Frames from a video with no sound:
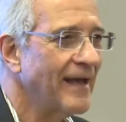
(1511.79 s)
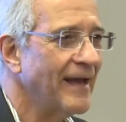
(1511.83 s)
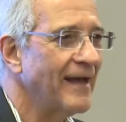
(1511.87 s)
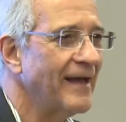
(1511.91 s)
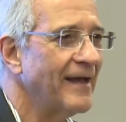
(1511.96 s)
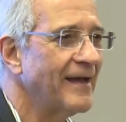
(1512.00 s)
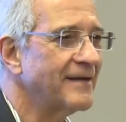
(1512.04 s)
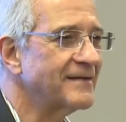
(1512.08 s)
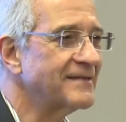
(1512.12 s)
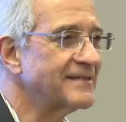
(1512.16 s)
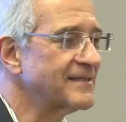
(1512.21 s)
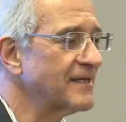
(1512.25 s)

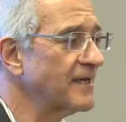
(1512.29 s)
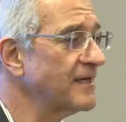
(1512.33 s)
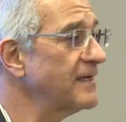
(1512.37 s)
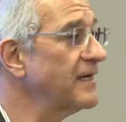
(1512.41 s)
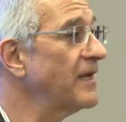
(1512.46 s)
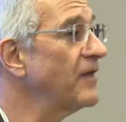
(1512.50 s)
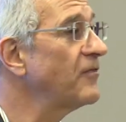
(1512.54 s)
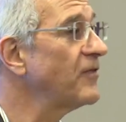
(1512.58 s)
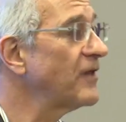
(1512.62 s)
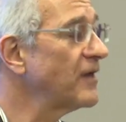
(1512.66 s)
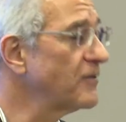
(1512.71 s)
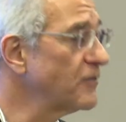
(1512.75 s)
And
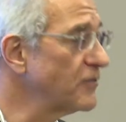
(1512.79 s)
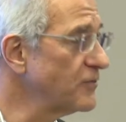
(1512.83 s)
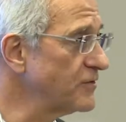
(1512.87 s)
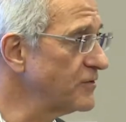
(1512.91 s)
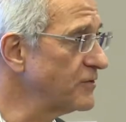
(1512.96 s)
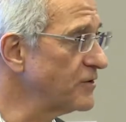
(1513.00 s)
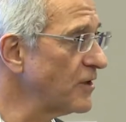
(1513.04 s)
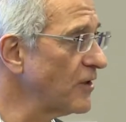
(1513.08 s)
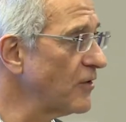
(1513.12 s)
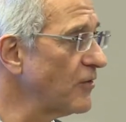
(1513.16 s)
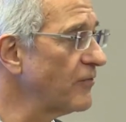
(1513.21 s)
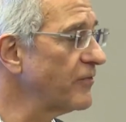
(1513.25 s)
suddenly they could
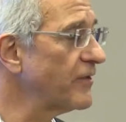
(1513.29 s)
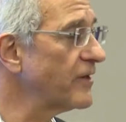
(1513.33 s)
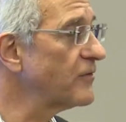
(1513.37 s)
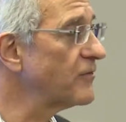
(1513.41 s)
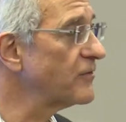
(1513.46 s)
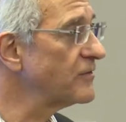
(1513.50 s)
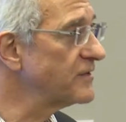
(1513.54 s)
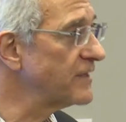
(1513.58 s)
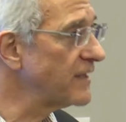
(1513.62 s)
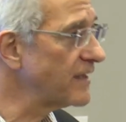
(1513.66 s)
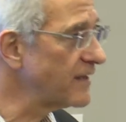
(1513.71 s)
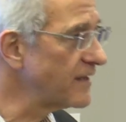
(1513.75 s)
go, they
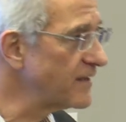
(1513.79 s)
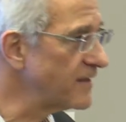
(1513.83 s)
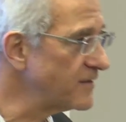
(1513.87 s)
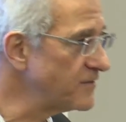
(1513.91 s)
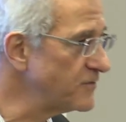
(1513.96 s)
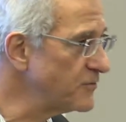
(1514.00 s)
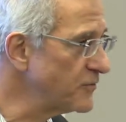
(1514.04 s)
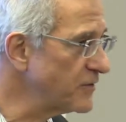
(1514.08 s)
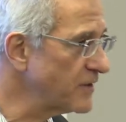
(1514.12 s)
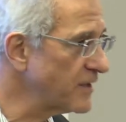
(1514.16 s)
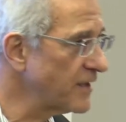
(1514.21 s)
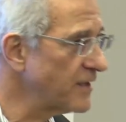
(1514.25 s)
could get an
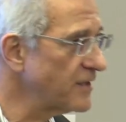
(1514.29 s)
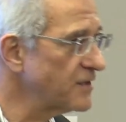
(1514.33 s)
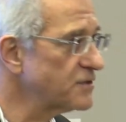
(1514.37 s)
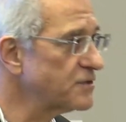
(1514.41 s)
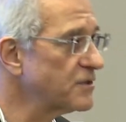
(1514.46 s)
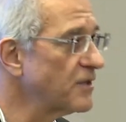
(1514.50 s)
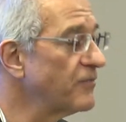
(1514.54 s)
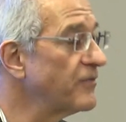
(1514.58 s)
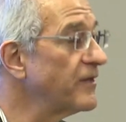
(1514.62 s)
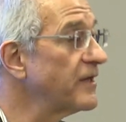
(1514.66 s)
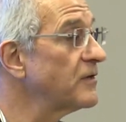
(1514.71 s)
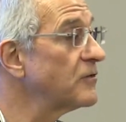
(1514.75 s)

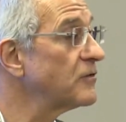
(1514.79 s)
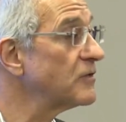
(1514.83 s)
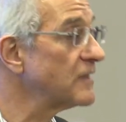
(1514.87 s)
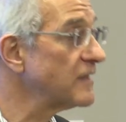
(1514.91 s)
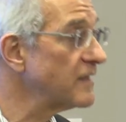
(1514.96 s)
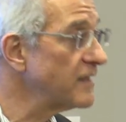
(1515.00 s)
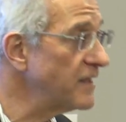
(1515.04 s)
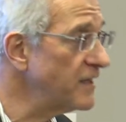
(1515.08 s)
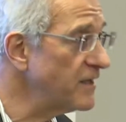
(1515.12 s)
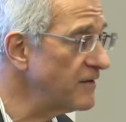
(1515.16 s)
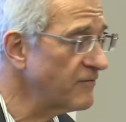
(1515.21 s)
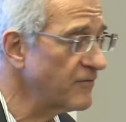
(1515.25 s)
education, they could
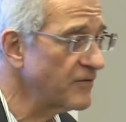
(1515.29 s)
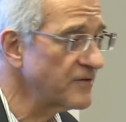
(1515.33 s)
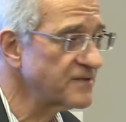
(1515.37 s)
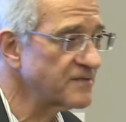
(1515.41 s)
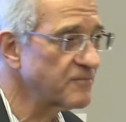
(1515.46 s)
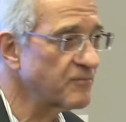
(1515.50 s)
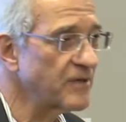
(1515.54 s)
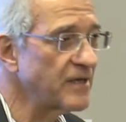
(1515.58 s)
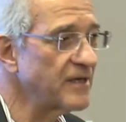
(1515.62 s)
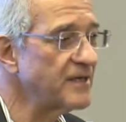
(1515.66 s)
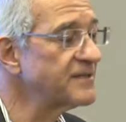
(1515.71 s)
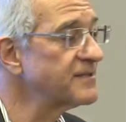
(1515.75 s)
leave this
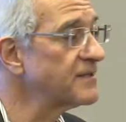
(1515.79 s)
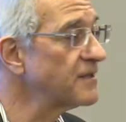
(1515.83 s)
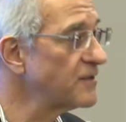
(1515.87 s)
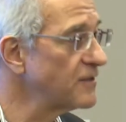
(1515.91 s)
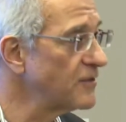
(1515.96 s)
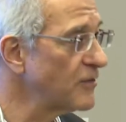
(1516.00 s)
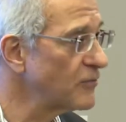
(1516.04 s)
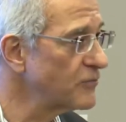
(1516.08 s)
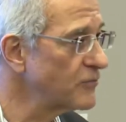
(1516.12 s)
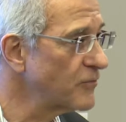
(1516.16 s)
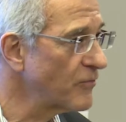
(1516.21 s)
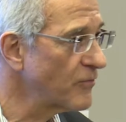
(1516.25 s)
place and
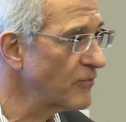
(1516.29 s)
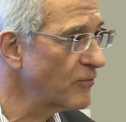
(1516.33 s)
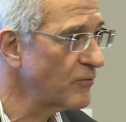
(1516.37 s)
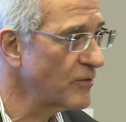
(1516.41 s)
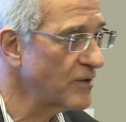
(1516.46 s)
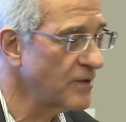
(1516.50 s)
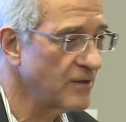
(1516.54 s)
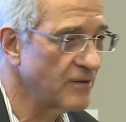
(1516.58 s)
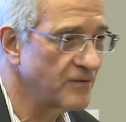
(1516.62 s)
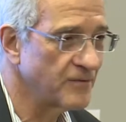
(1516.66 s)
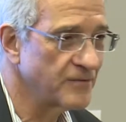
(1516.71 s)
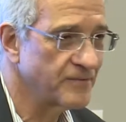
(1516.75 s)
go to the
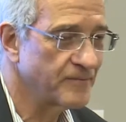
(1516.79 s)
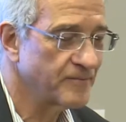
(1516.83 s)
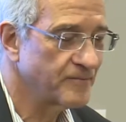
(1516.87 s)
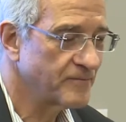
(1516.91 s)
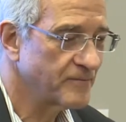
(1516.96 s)
world.